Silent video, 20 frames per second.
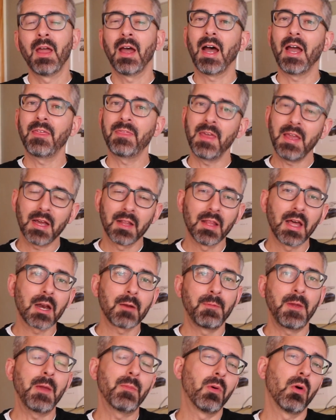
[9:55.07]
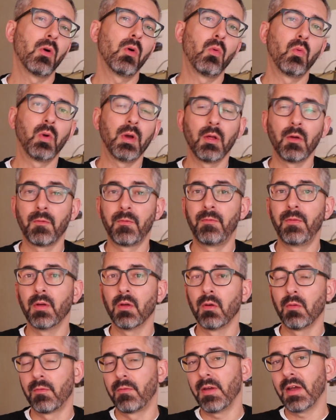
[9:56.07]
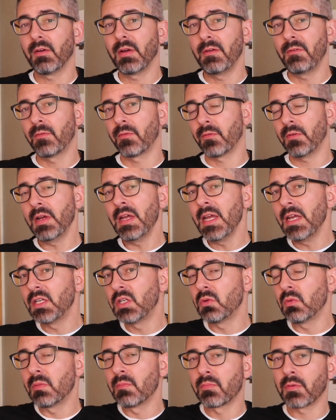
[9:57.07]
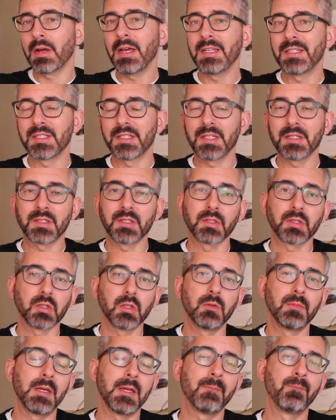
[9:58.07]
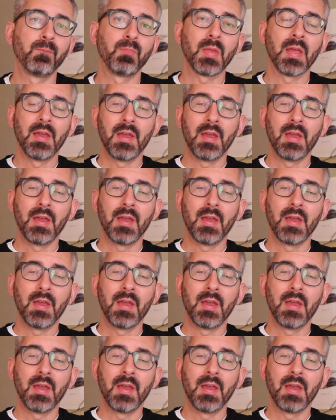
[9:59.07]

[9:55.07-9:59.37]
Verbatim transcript: I think a lot of people will feel very free to embrace this, assuming